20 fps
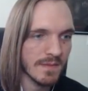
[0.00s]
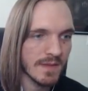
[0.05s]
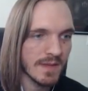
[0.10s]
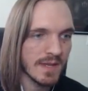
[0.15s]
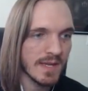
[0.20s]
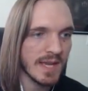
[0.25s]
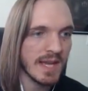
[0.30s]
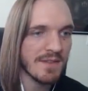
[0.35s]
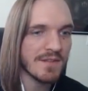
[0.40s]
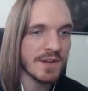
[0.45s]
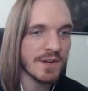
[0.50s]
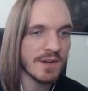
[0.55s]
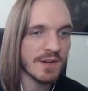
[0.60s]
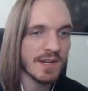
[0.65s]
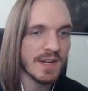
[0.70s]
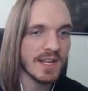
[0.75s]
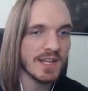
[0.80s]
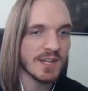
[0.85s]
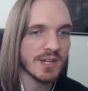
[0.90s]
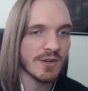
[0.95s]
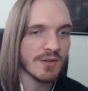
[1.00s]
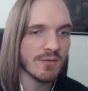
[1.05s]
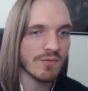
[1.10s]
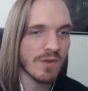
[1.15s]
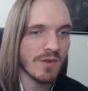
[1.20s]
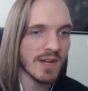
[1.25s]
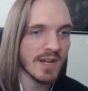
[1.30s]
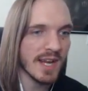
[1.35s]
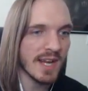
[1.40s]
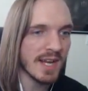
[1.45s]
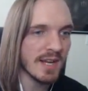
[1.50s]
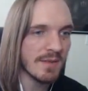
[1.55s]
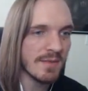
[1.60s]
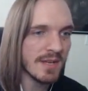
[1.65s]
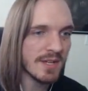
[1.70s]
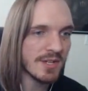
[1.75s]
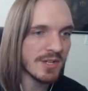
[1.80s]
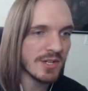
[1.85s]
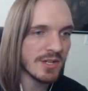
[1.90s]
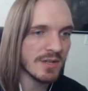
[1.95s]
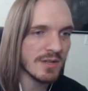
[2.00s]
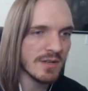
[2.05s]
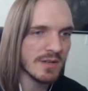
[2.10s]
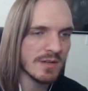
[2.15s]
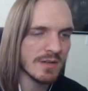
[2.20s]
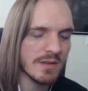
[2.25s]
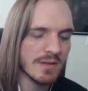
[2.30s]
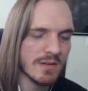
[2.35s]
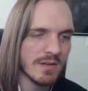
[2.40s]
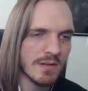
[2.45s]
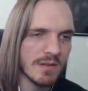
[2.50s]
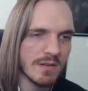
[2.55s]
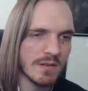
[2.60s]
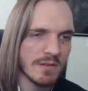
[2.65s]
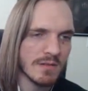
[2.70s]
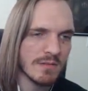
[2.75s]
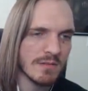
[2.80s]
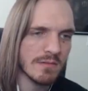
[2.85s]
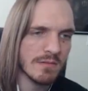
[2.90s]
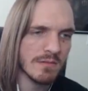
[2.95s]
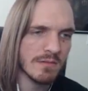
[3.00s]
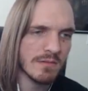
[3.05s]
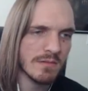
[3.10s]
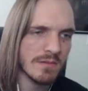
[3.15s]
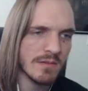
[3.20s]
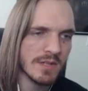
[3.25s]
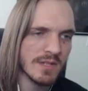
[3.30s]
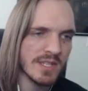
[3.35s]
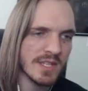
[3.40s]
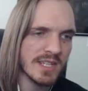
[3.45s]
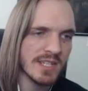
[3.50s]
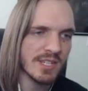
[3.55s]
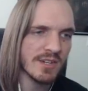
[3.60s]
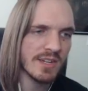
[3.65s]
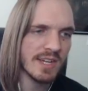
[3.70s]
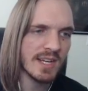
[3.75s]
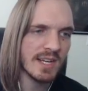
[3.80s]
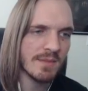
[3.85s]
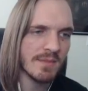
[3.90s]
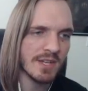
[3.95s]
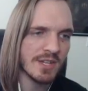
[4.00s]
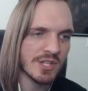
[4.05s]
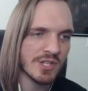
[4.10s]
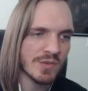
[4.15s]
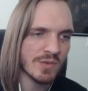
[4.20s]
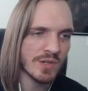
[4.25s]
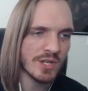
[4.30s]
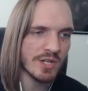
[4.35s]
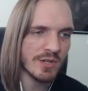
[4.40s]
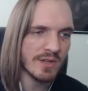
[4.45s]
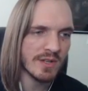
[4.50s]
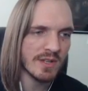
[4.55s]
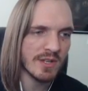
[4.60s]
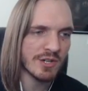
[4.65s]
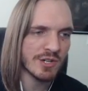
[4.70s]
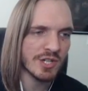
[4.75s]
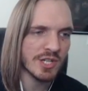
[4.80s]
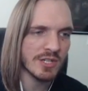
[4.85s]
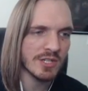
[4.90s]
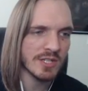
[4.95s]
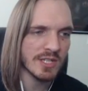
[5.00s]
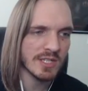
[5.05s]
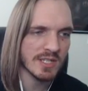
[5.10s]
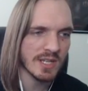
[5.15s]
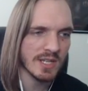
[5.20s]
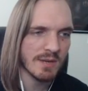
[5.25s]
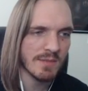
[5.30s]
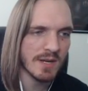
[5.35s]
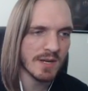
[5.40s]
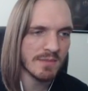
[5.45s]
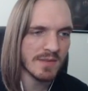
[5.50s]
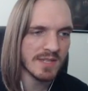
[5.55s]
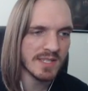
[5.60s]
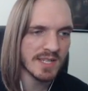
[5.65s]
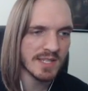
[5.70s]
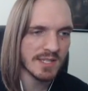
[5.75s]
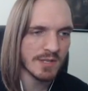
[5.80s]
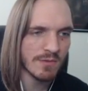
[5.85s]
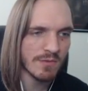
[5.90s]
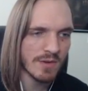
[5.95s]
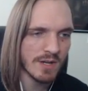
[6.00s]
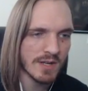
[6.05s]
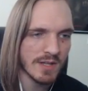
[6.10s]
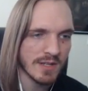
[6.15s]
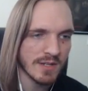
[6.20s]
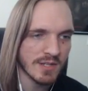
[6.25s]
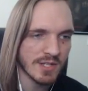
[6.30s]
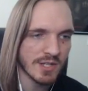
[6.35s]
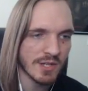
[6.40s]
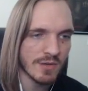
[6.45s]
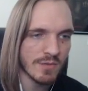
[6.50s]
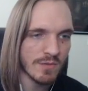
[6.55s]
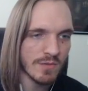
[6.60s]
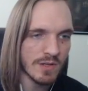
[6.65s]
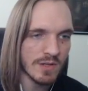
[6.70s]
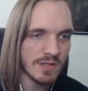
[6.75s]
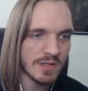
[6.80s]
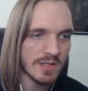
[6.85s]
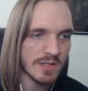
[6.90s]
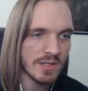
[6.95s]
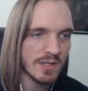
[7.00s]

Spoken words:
If you're in your run animation, or there's like certain animations where your shield doesn't come up. It's not the run. There's certain ones.